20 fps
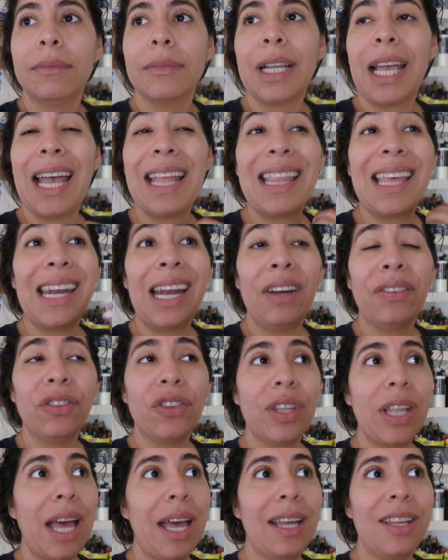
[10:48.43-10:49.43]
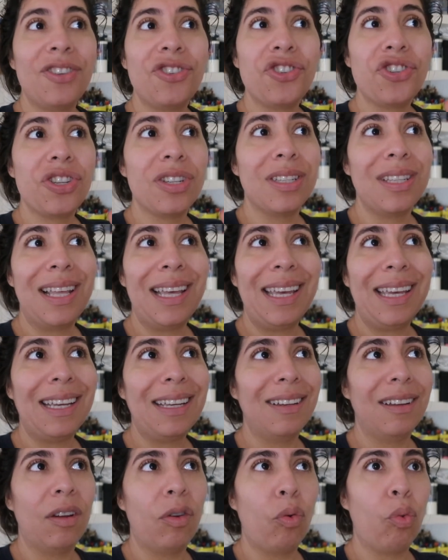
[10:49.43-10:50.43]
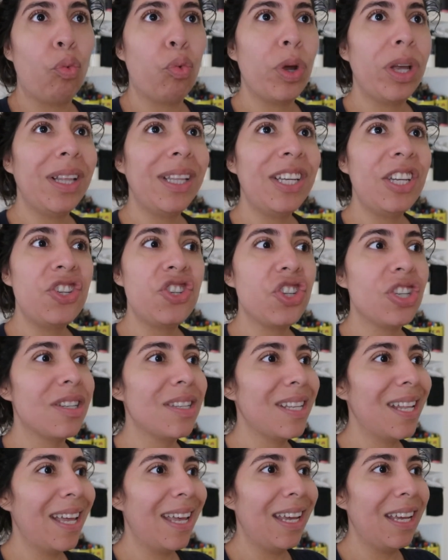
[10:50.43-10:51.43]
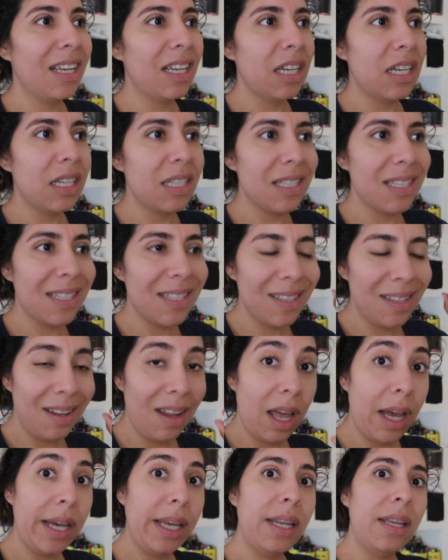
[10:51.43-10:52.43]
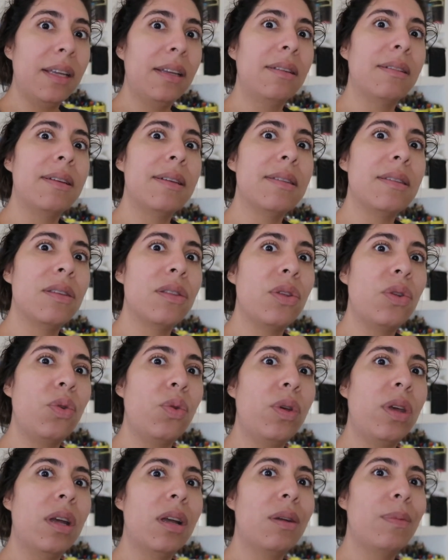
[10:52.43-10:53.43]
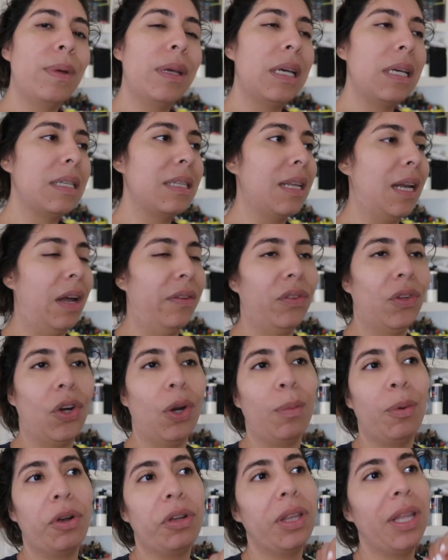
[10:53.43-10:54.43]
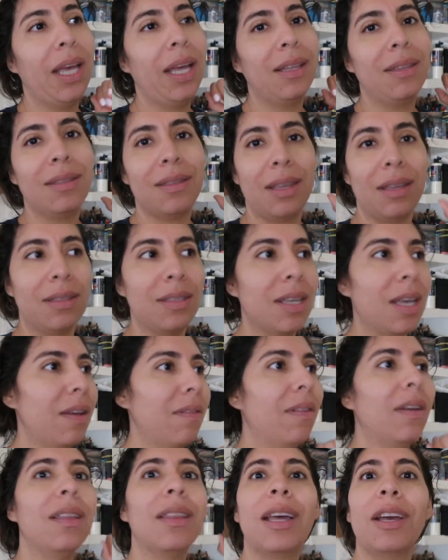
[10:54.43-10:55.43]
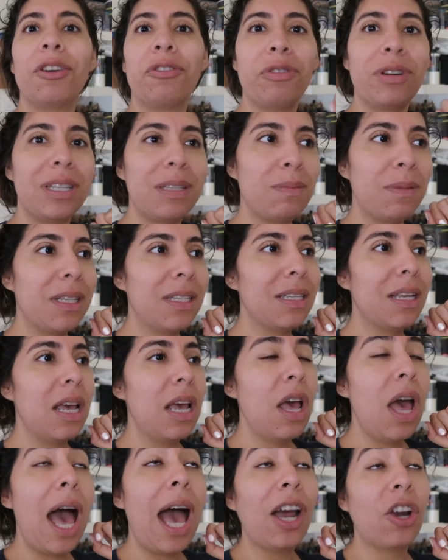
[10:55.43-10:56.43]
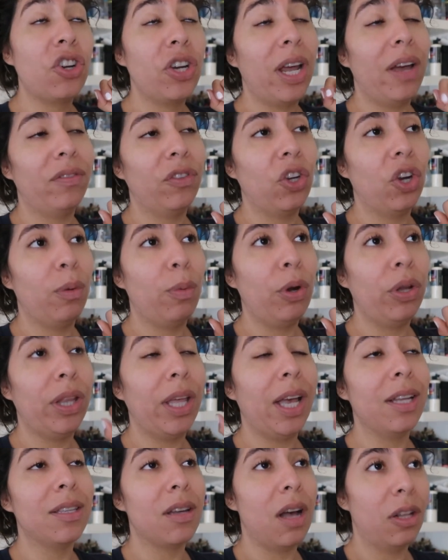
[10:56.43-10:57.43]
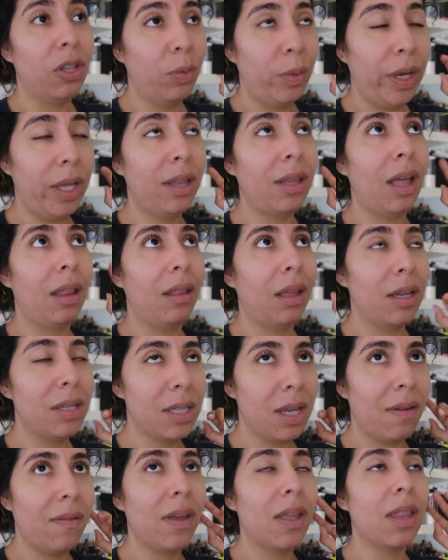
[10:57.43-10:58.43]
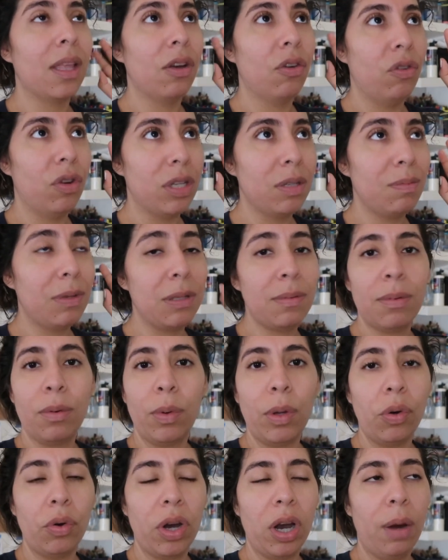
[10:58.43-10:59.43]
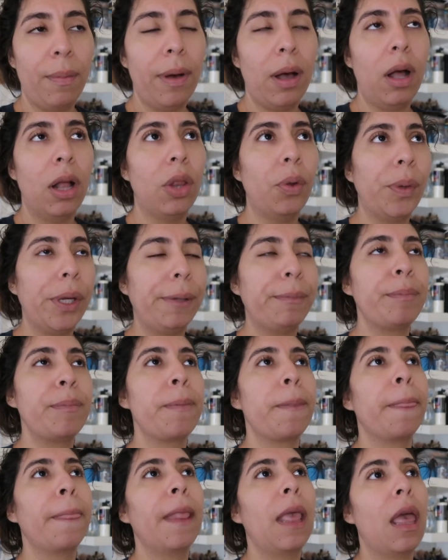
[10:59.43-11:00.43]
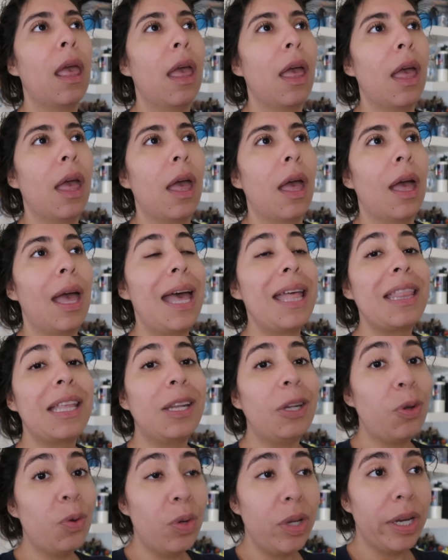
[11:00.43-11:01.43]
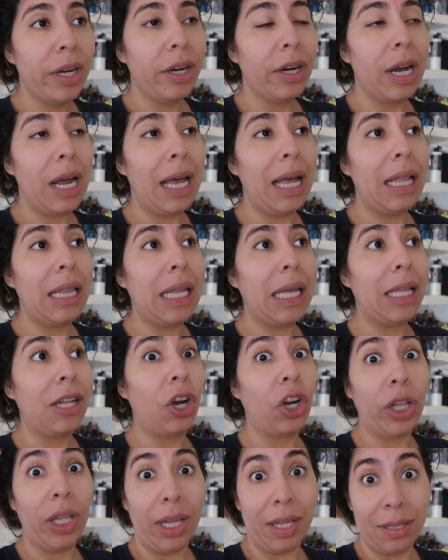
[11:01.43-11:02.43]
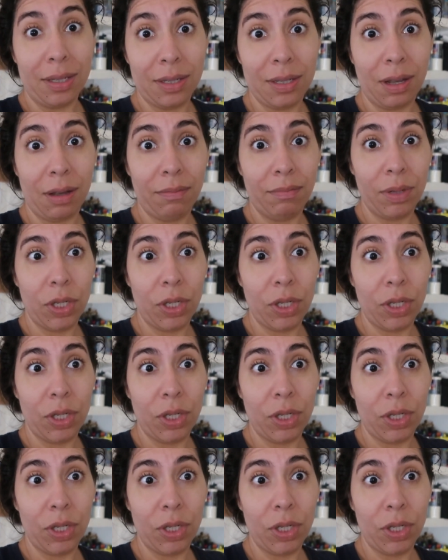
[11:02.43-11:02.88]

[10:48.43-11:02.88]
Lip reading: And then after that, it's just like really just like sliding into the new year, because then after her birthday it's Thanksgiving, then Christmas. Actually, after her birthday it's Halloween, then Thanksgiving, then Christmas, but we don't care about Halloween, and then New Year, and then our lease is up.